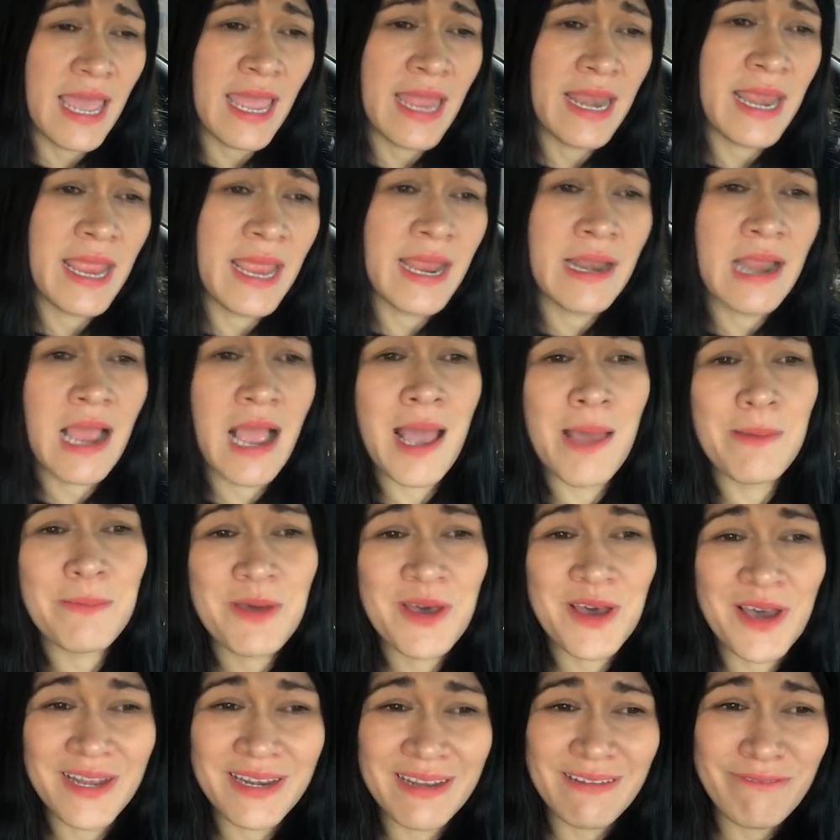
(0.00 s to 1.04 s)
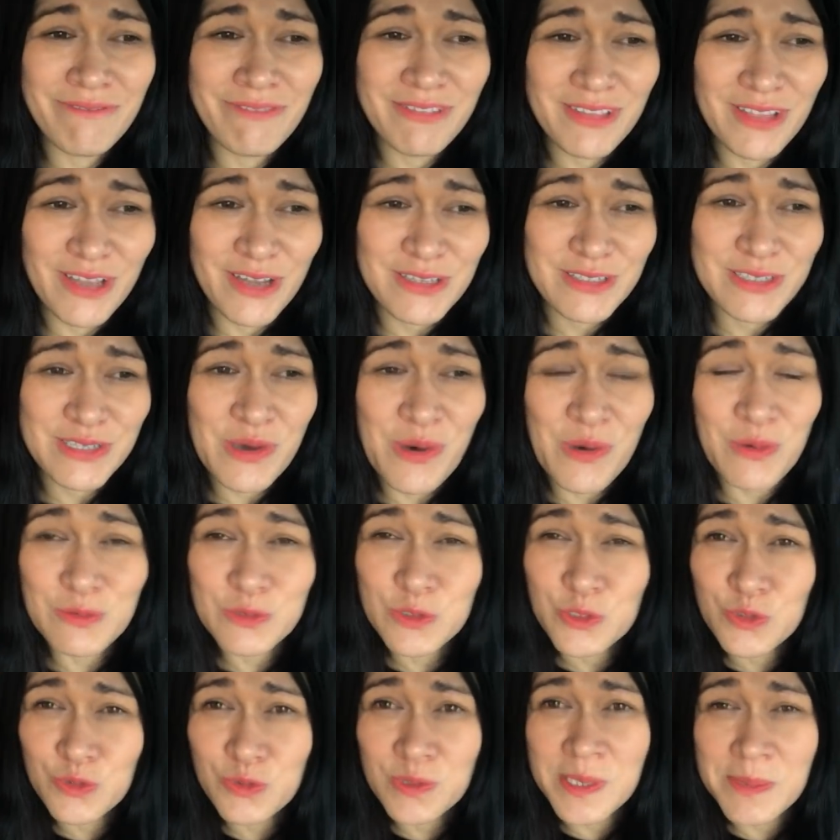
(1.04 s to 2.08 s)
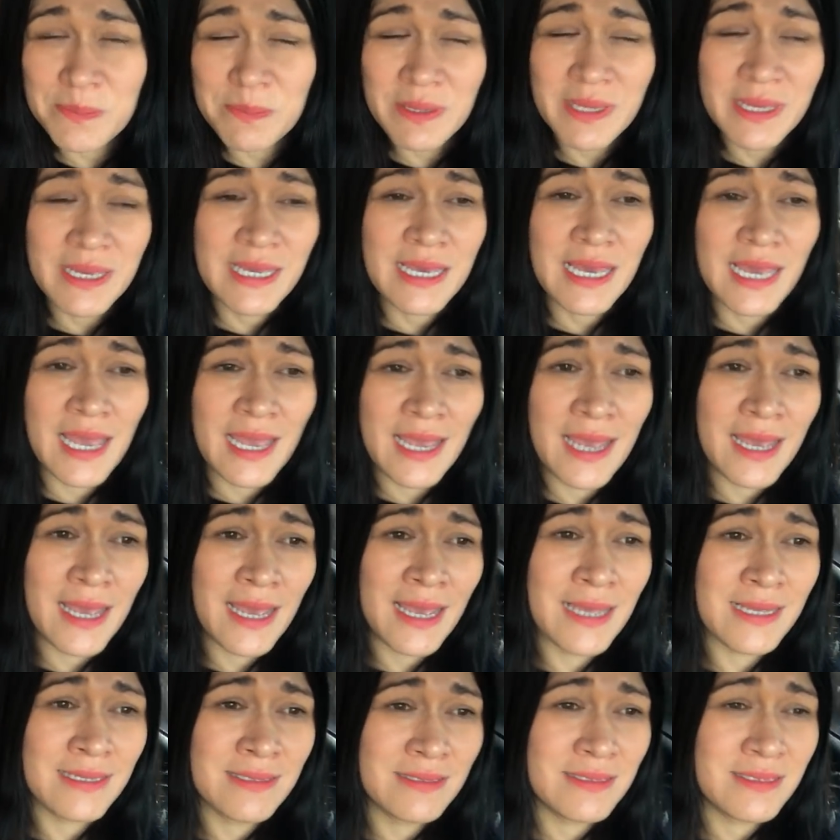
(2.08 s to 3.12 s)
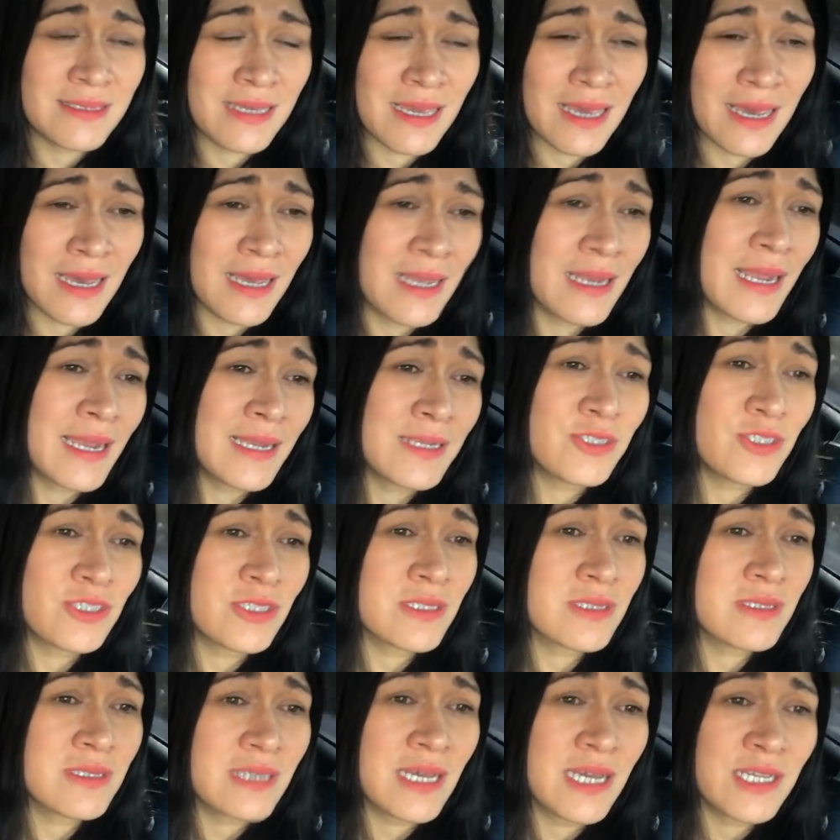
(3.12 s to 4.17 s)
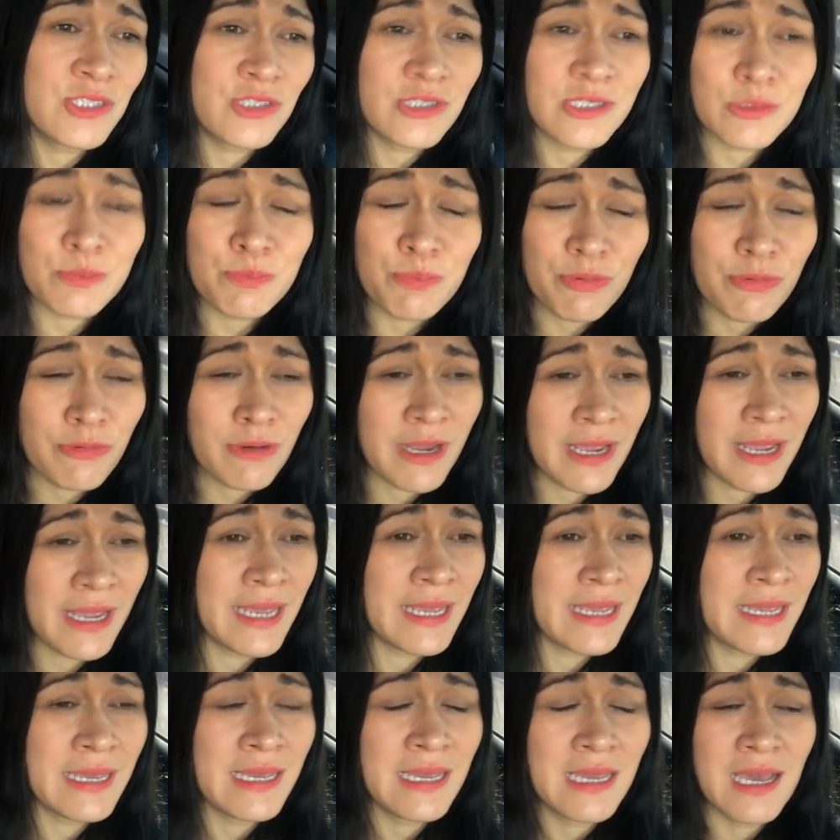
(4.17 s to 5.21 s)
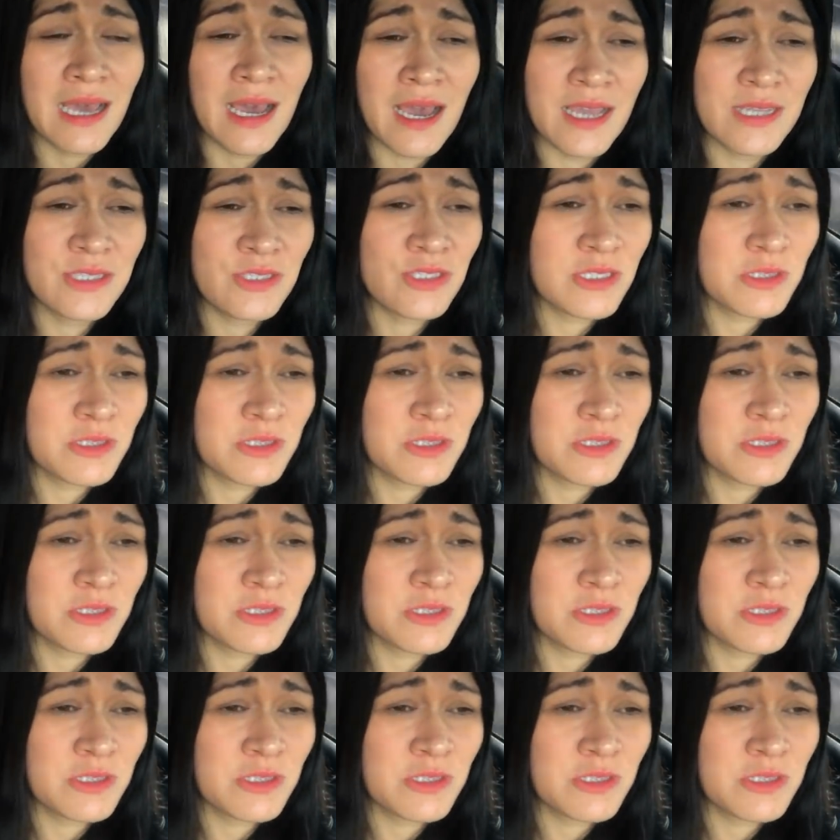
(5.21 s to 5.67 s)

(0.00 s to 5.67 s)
and then I'm gonna vlog the whole trip and yeah and I just I just pray I